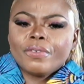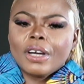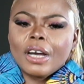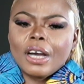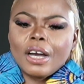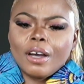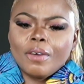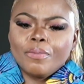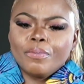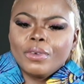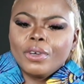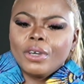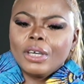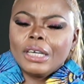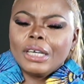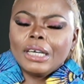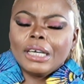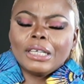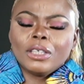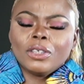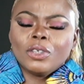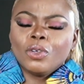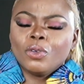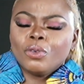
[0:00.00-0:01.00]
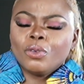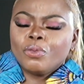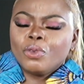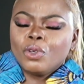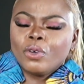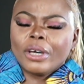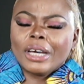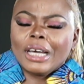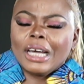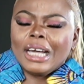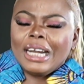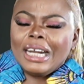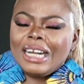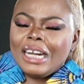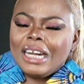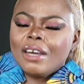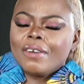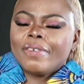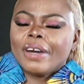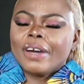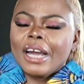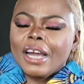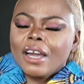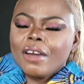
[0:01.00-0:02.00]
um, you you can
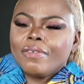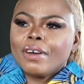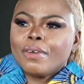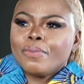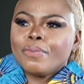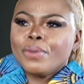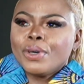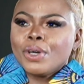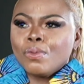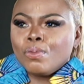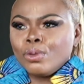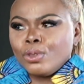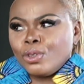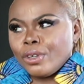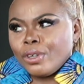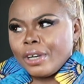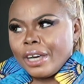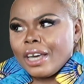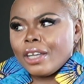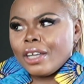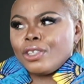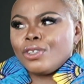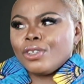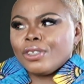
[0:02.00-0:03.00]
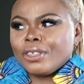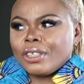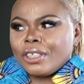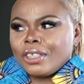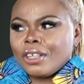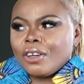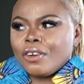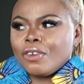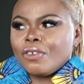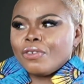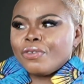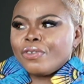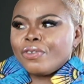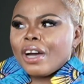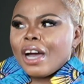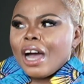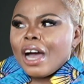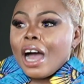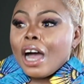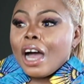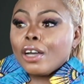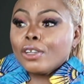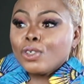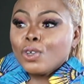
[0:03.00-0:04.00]
never ever be able to get yourself
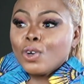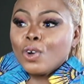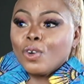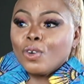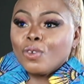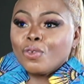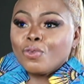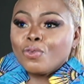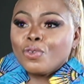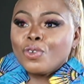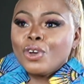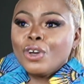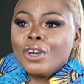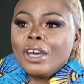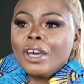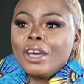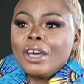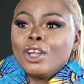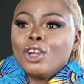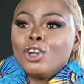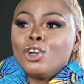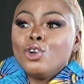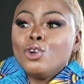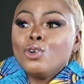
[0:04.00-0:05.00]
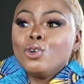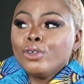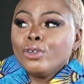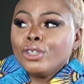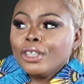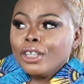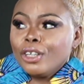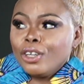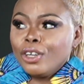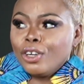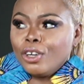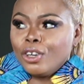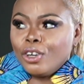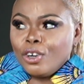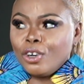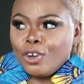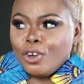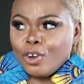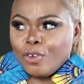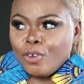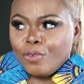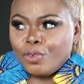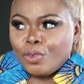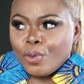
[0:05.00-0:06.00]
out of losing
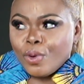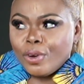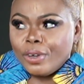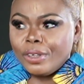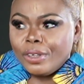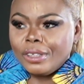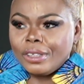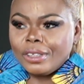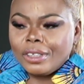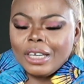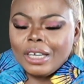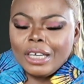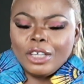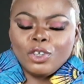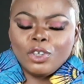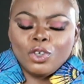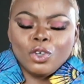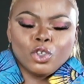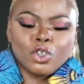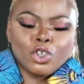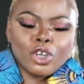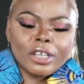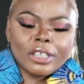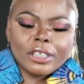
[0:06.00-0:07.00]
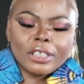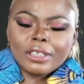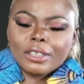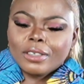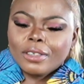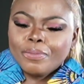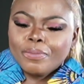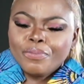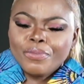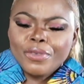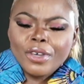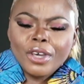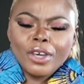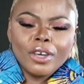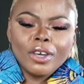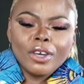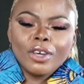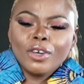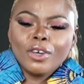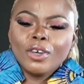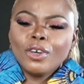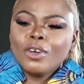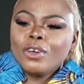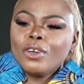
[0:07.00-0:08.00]
loved ones. Yeah. You just
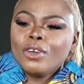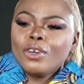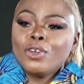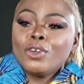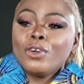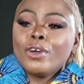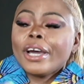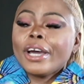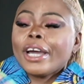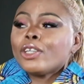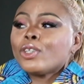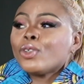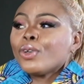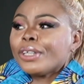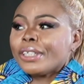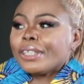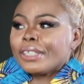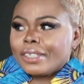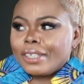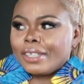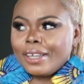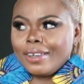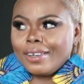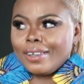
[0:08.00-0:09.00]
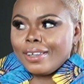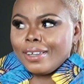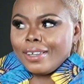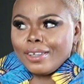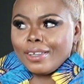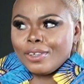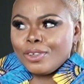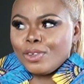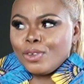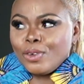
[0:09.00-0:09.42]
you don't get choice. Mm.